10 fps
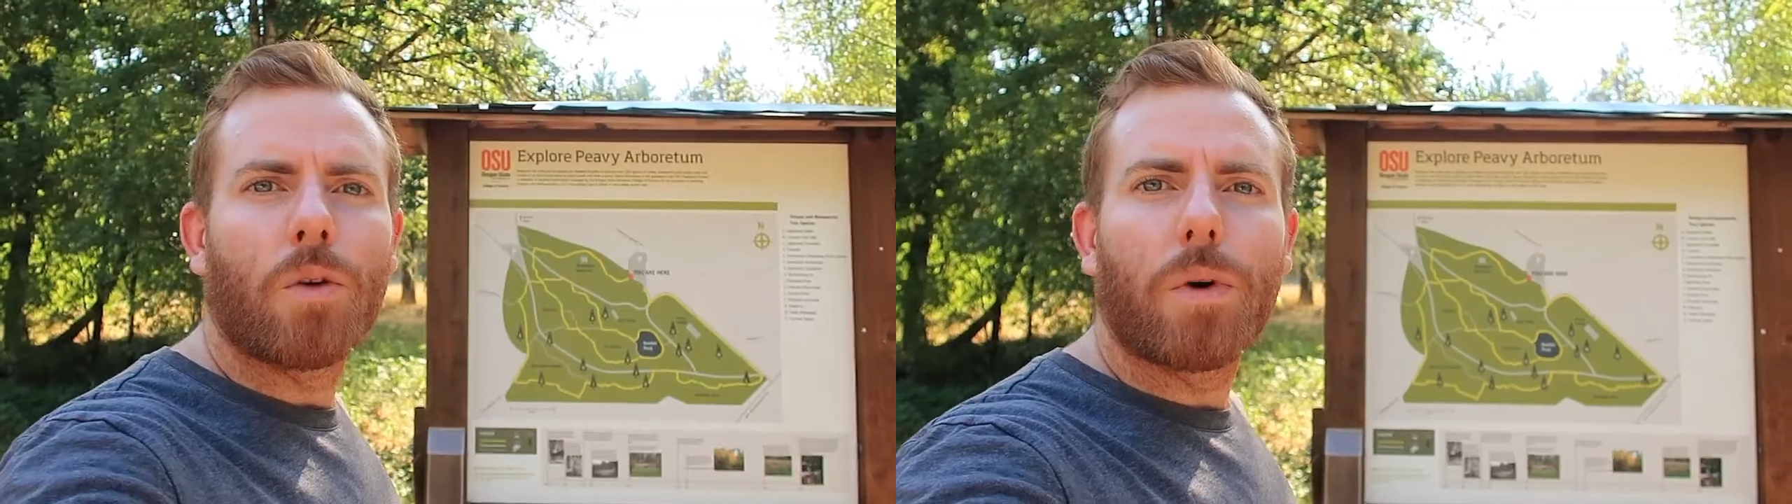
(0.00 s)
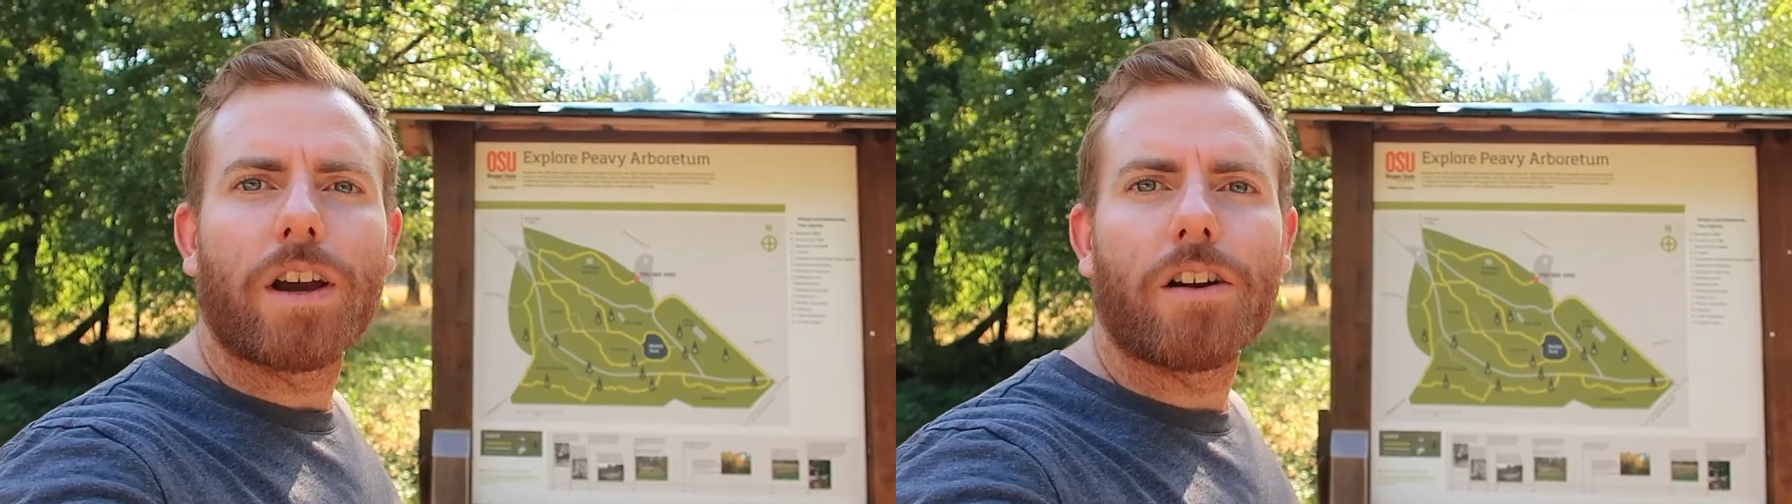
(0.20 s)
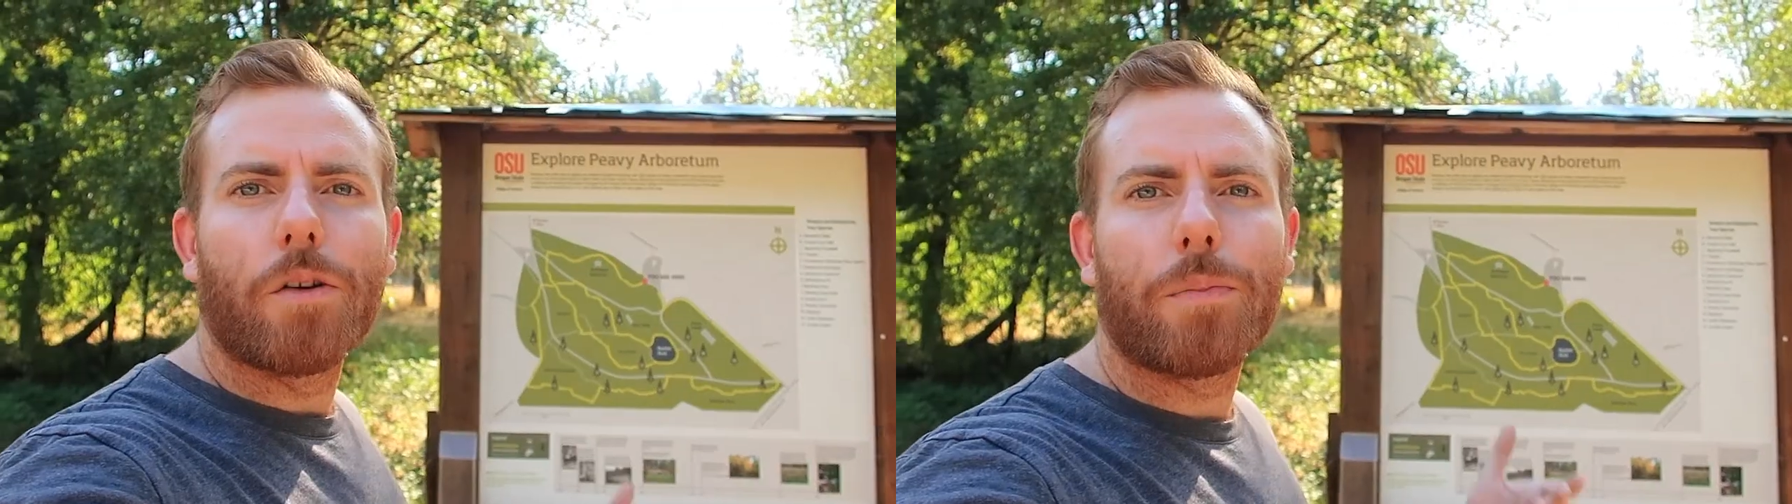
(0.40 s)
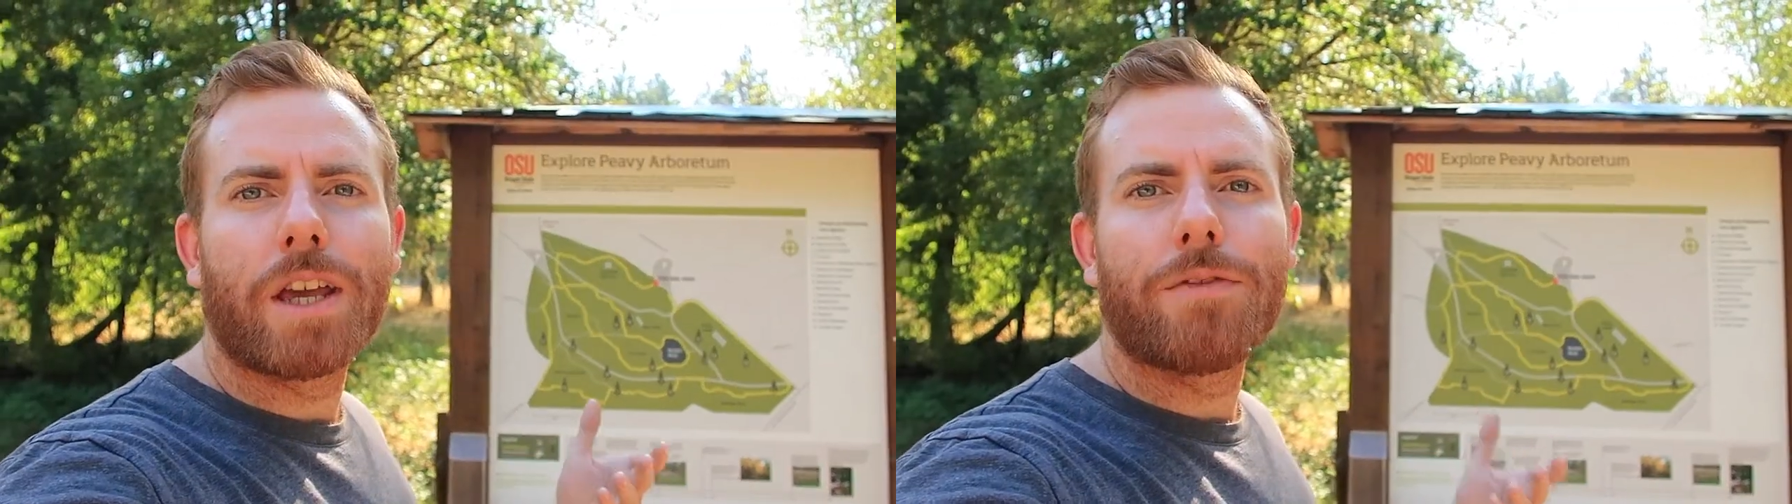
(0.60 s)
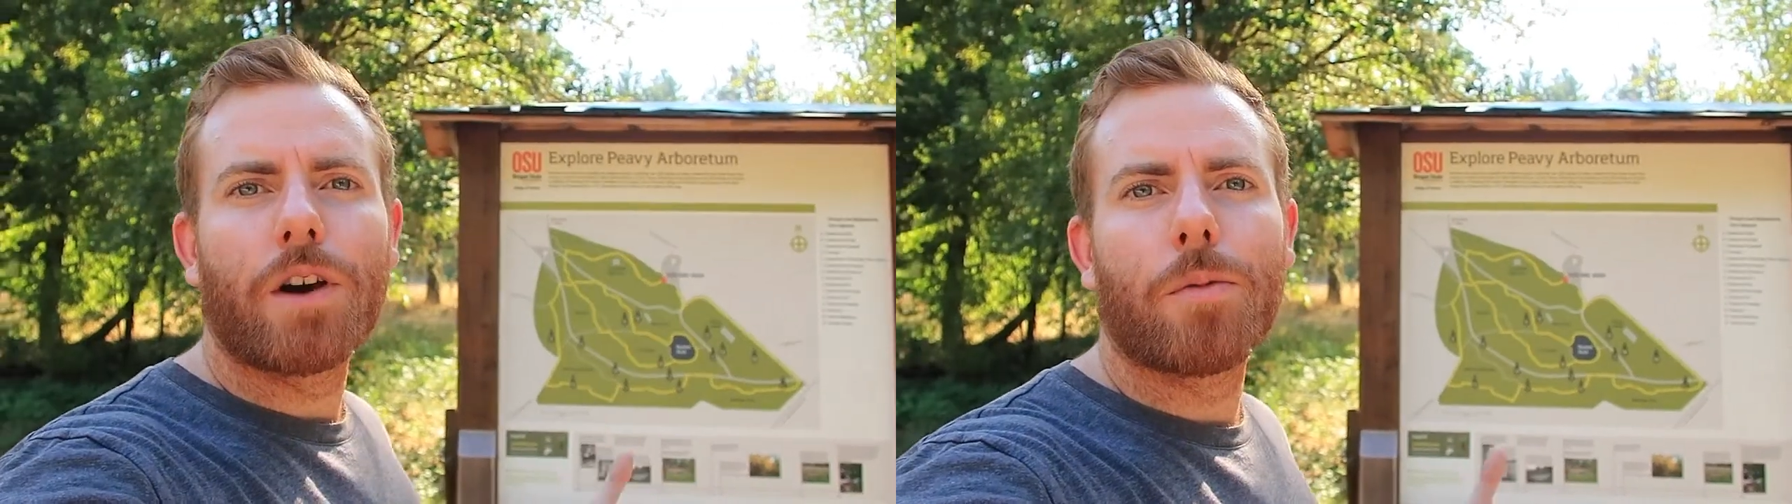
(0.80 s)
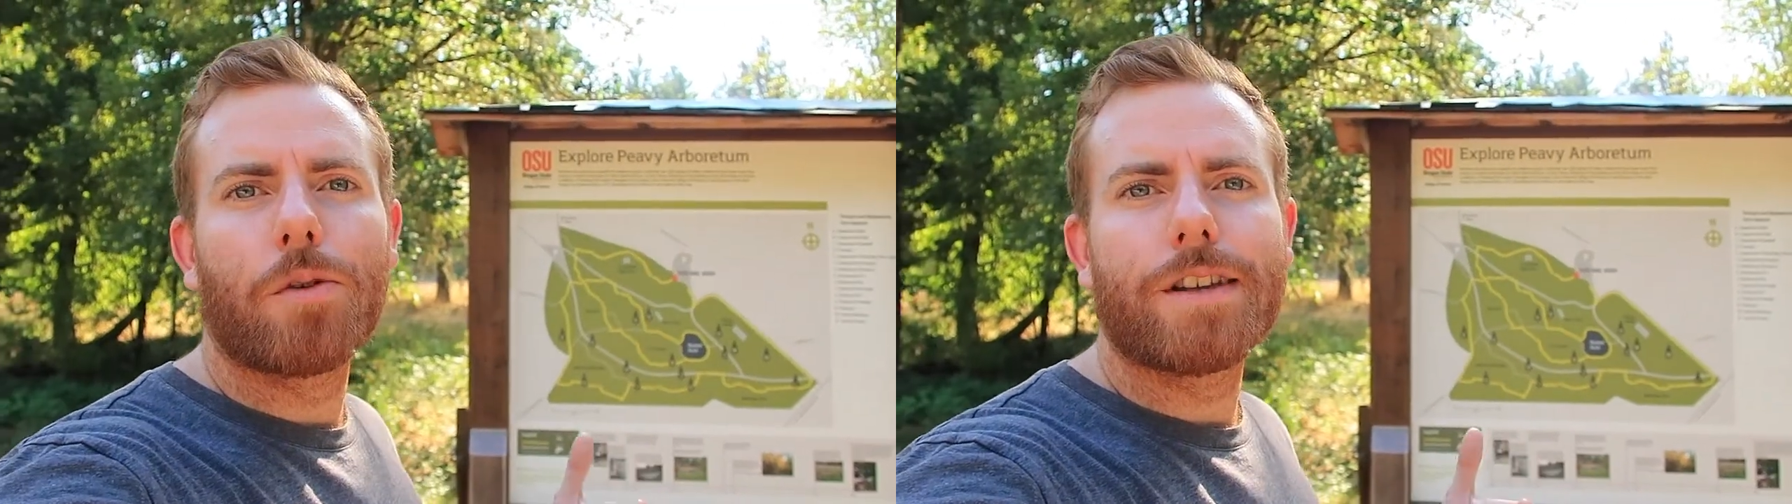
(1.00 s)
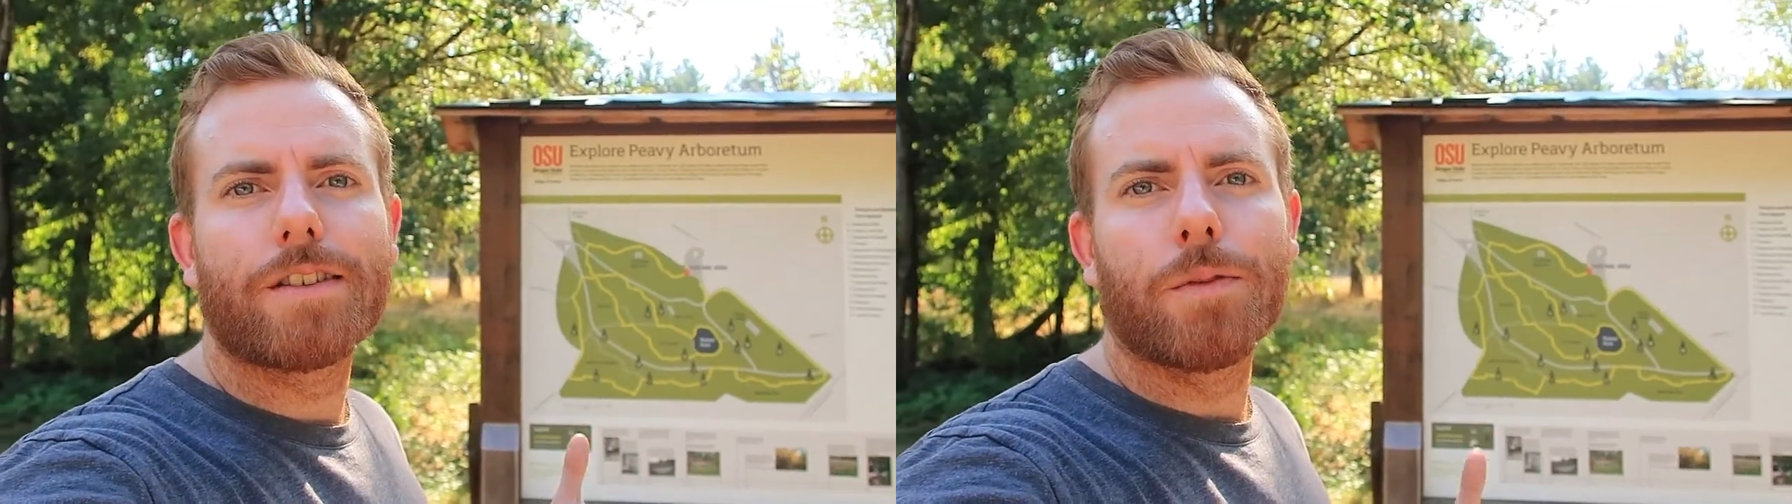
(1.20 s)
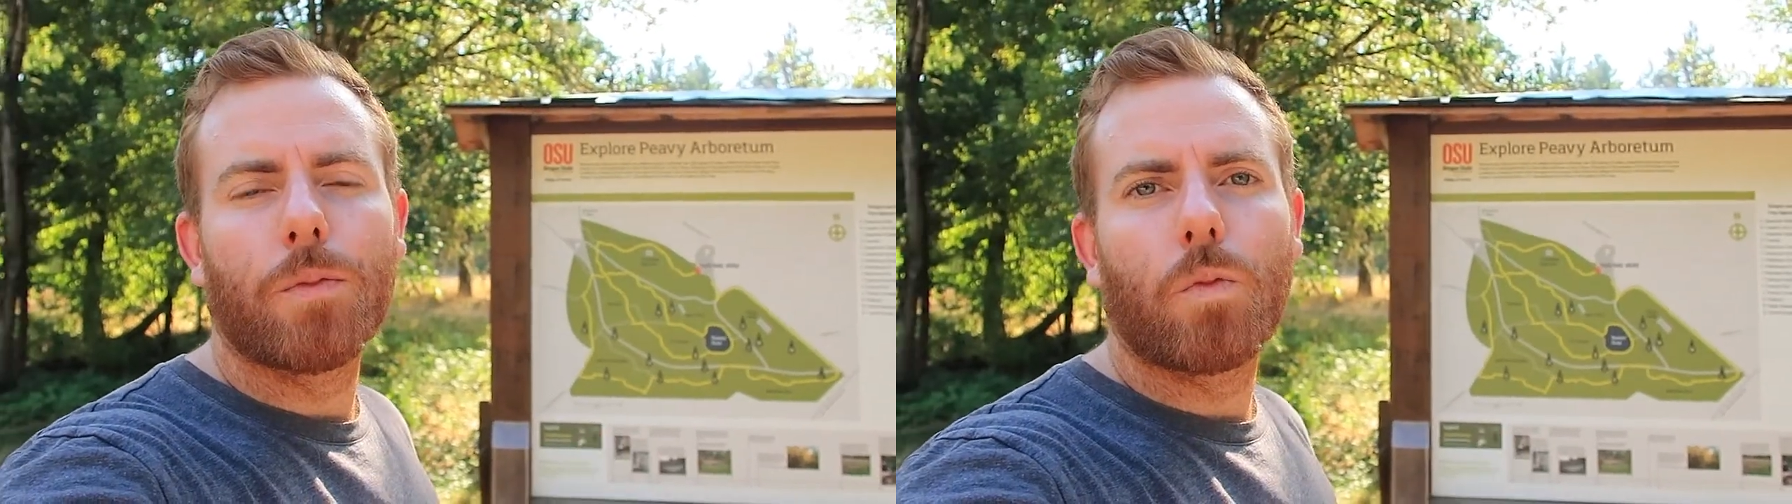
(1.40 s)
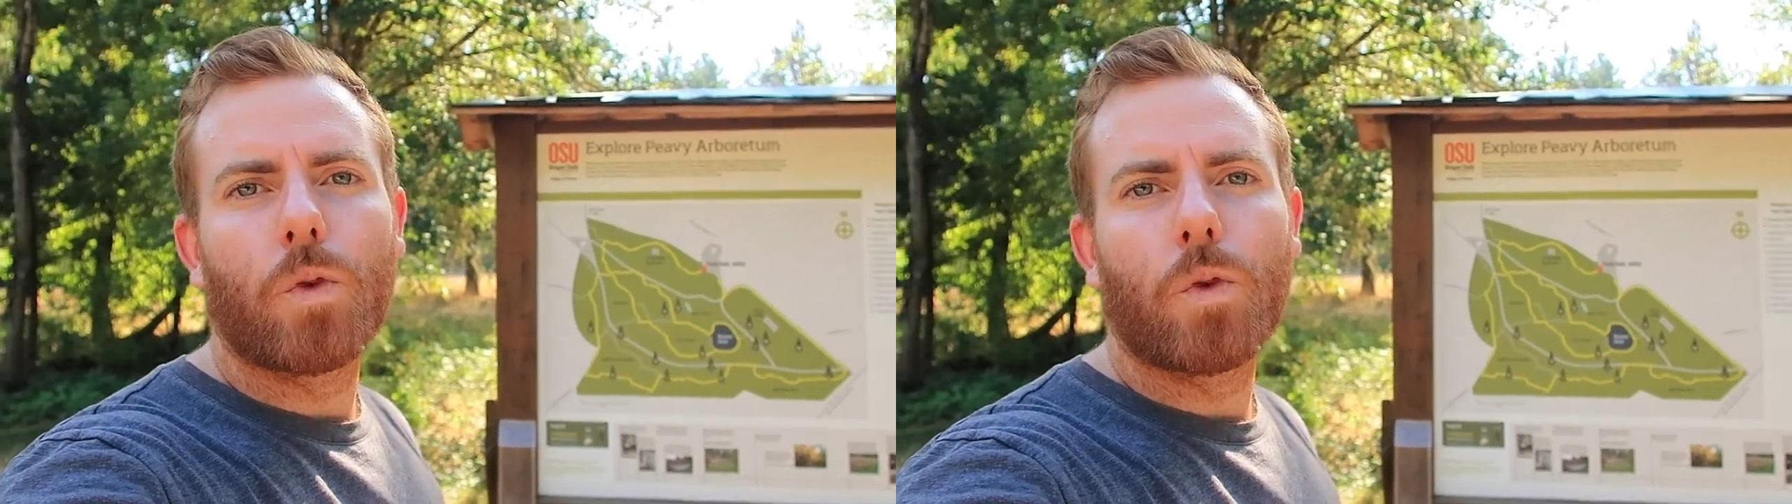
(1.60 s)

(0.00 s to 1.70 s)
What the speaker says: We're here at Peavy Arboretum,